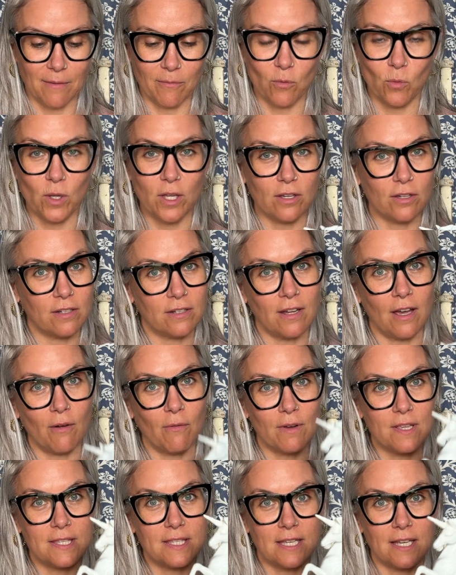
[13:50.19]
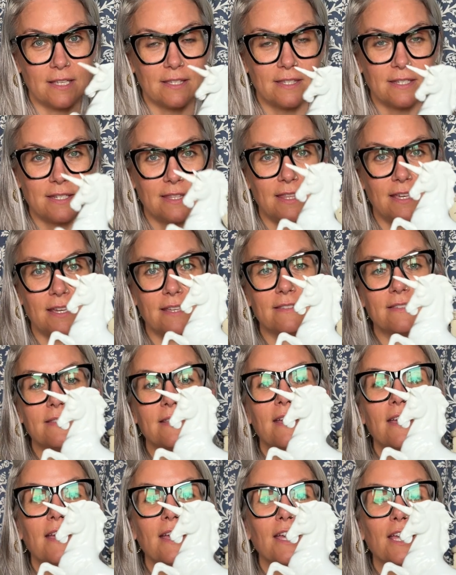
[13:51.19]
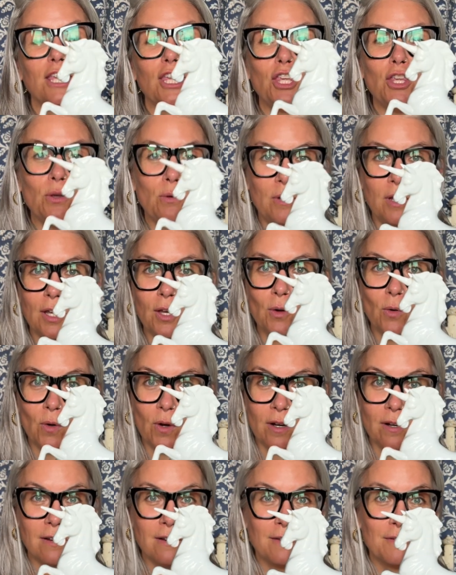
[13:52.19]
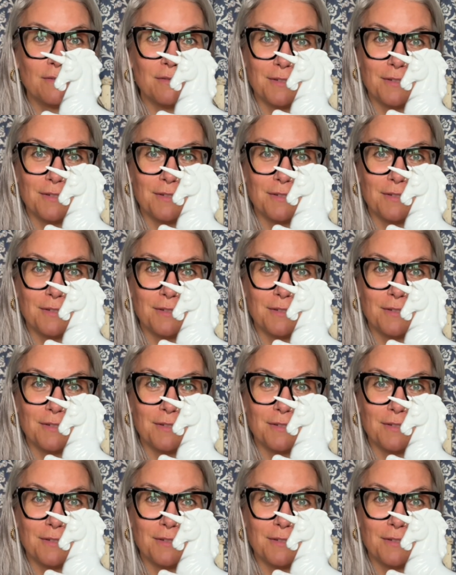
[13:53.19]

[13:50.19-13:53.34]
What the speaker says: we could not resist this unicorn